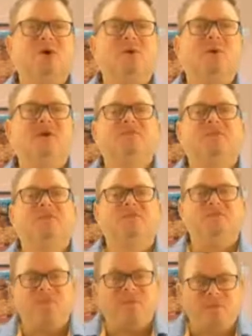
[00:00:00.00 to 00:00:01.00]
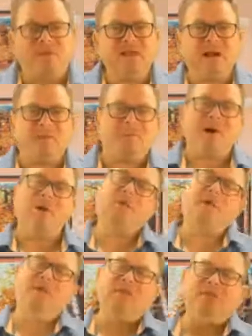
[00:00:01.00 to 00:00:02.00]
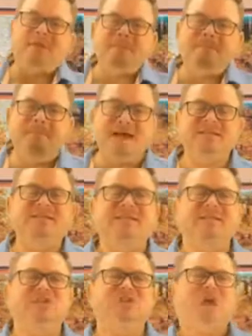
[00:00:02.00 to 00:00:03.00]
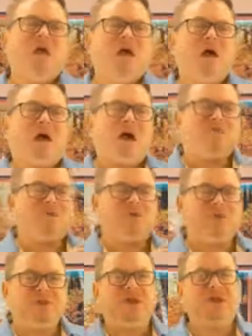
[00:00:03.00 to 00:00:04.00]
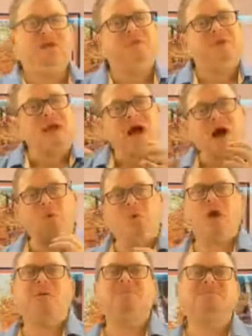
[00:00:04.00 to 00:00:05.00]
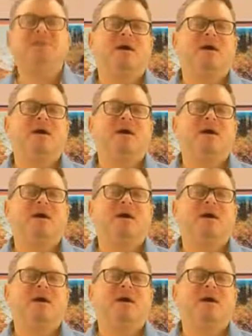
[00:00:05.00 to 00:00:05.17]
is fully about the message of cleaning, the outcomes that